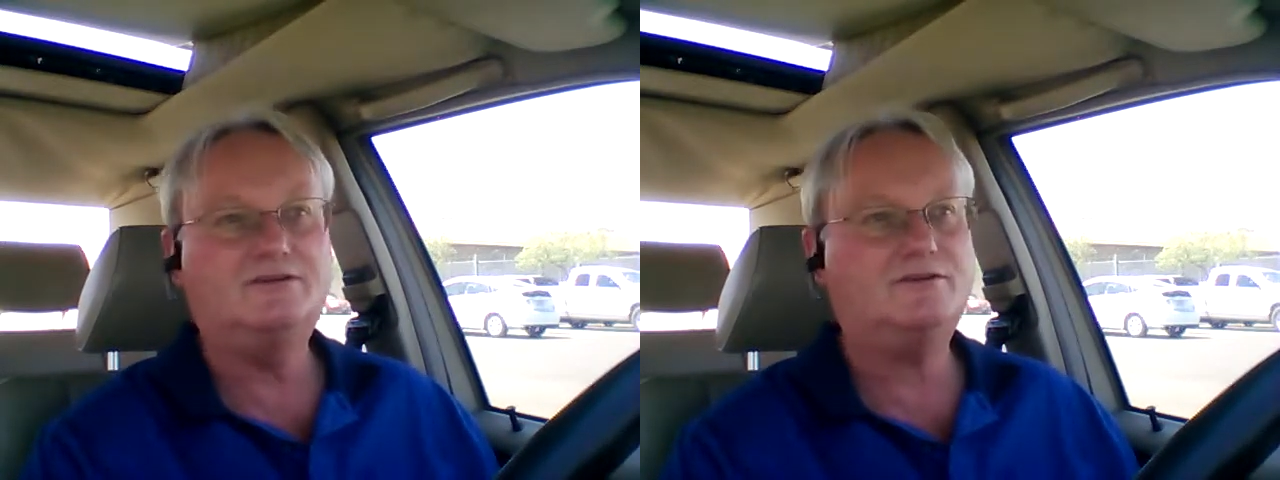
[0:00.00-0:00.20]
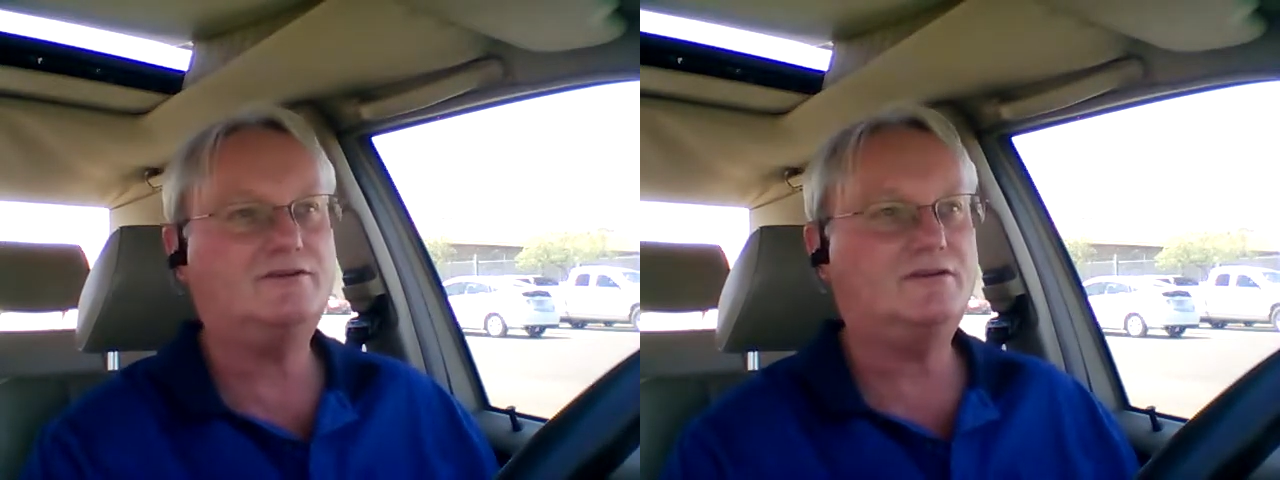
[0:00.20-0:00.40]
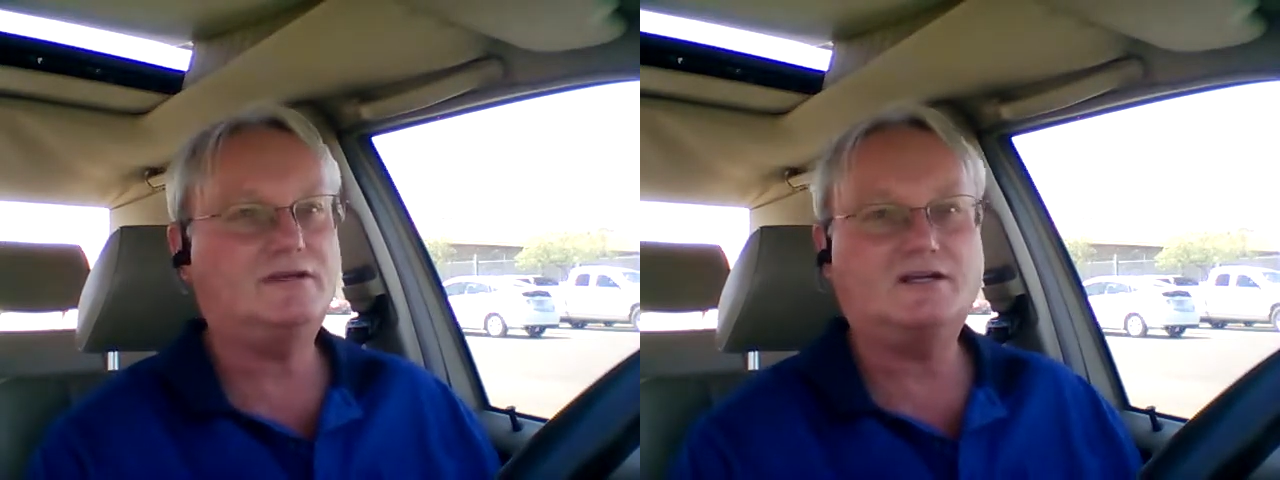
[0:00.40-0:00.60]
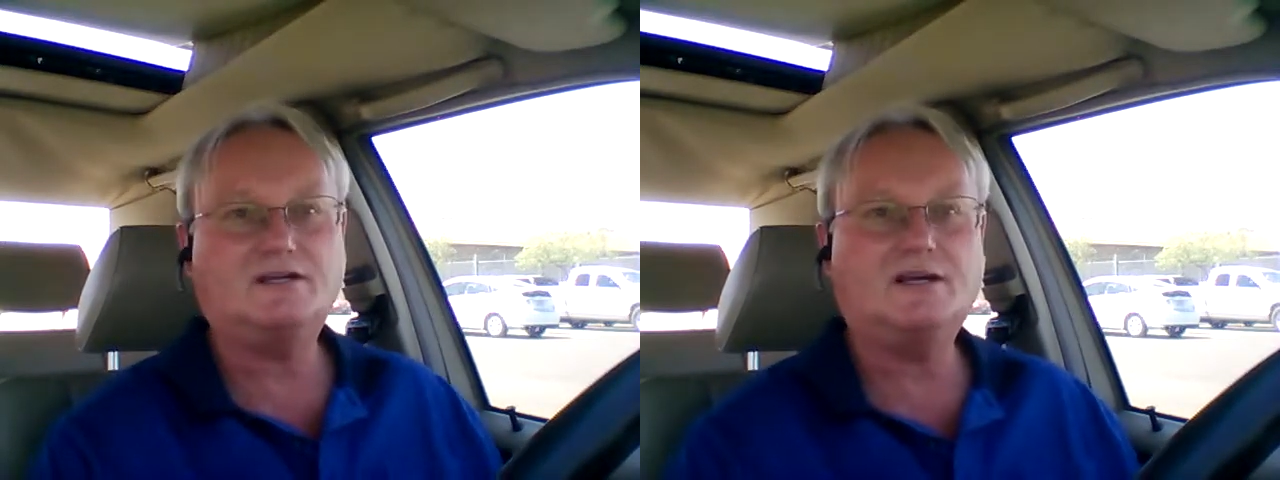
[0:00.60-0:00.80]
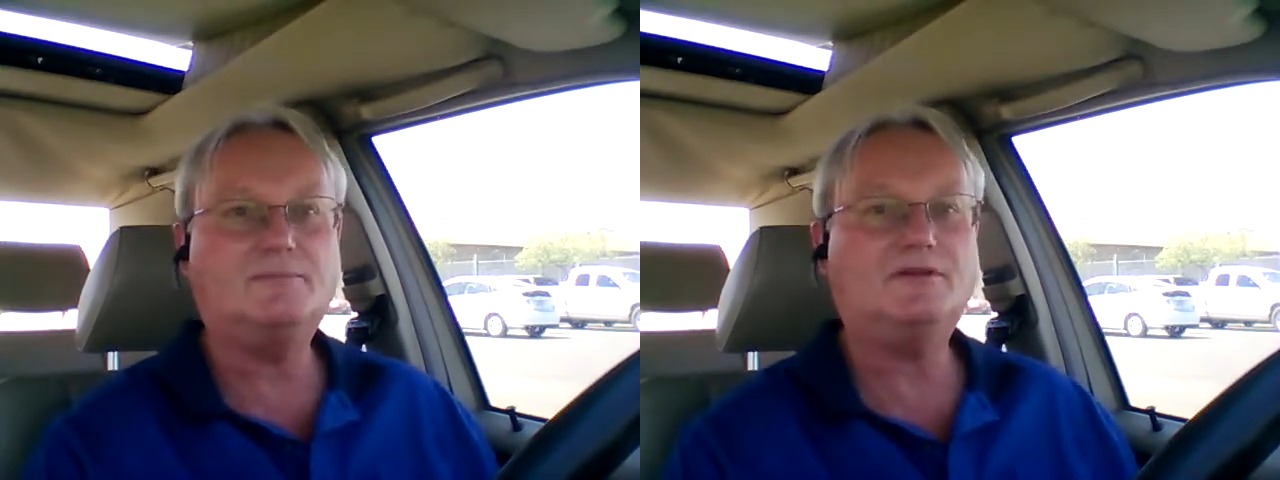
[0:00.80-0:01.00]
you're
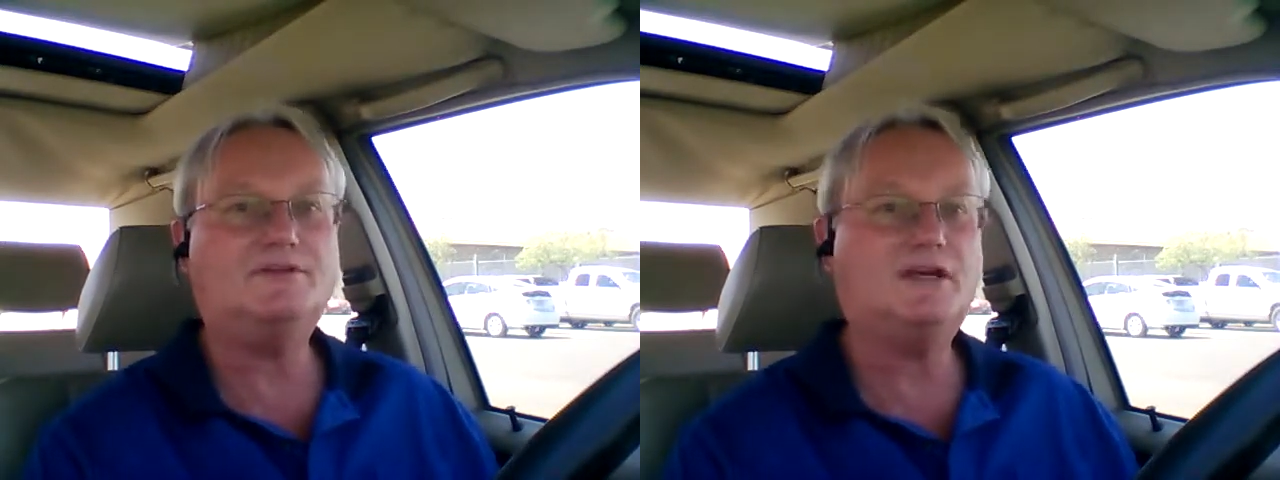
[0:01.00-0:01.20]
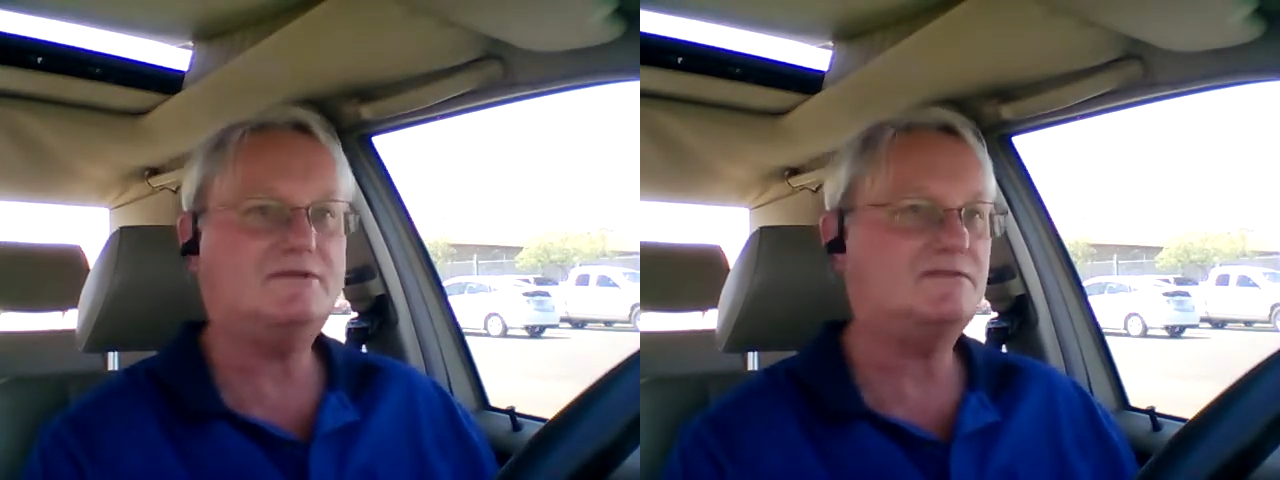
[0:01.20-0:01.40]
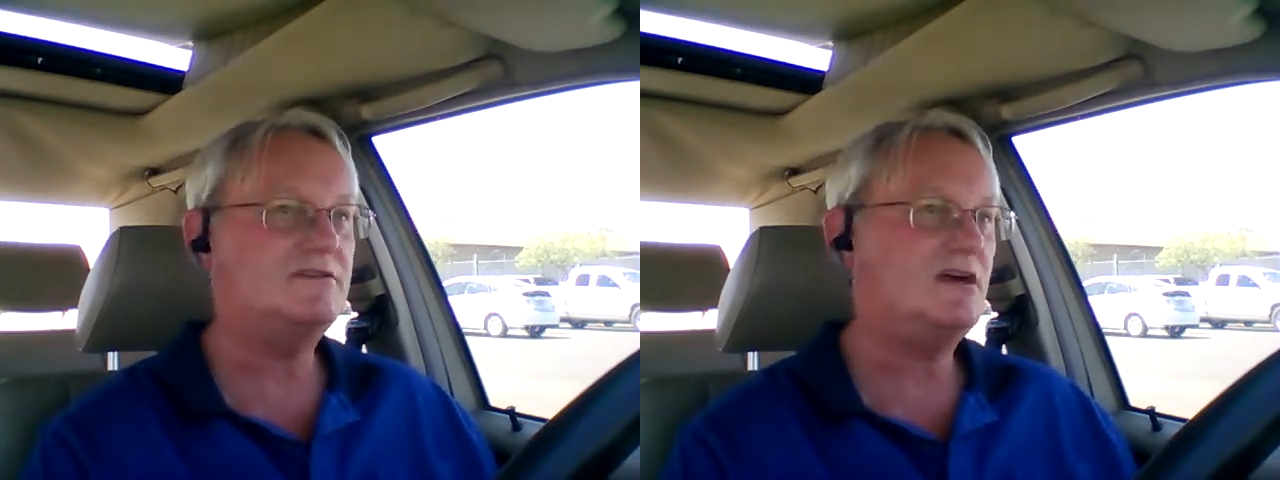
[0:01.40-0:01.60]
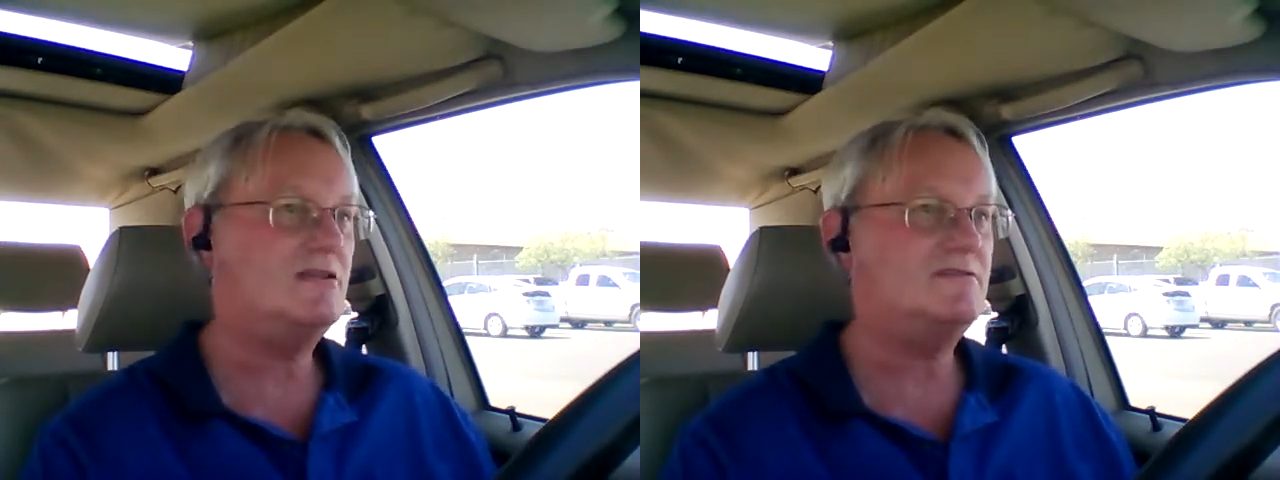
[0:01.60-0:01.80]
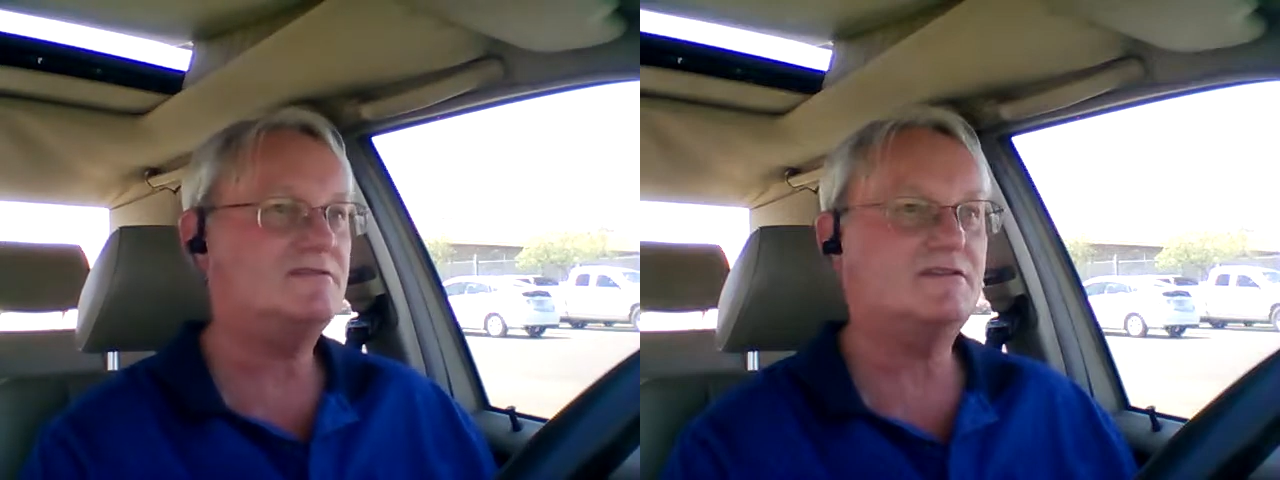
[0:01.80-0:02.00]
a couple of
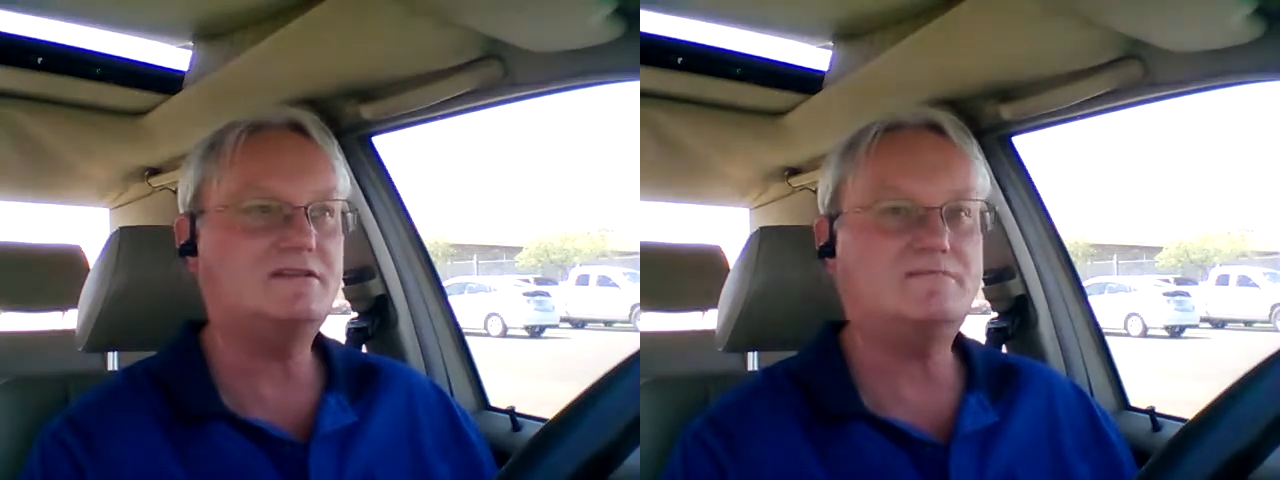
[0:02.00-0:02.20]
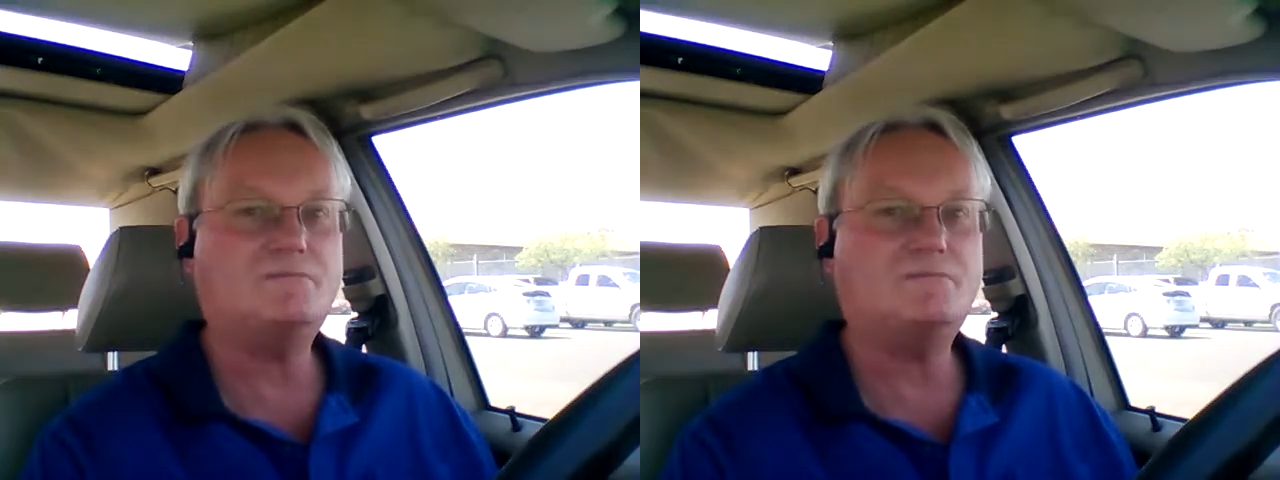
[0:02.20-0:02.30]
$1,000s in